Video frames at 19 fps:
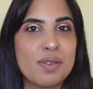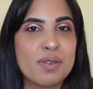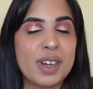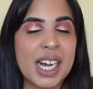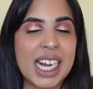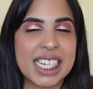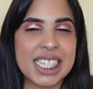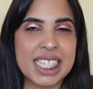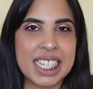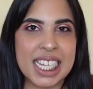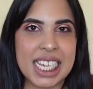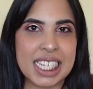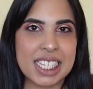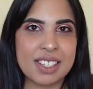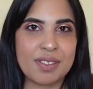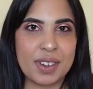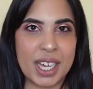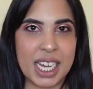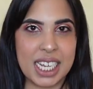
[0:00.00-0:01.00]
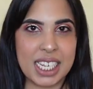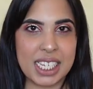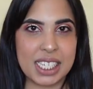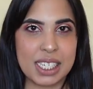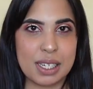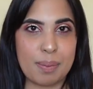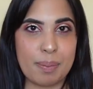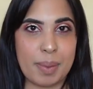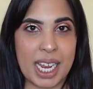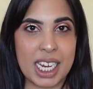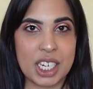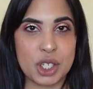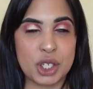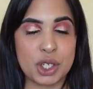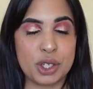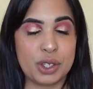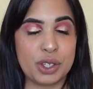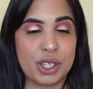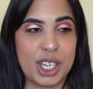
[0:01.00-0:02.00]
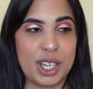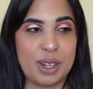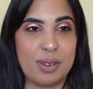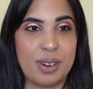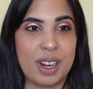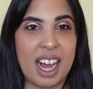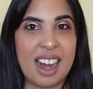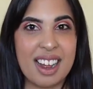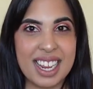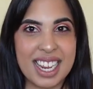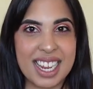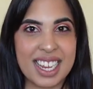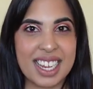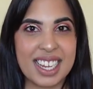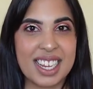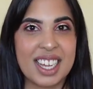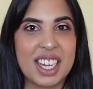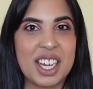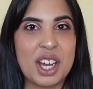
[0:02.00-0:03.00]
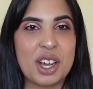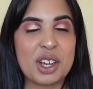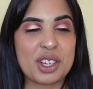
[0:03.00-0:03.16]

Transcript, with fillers: First things first, make sure you like,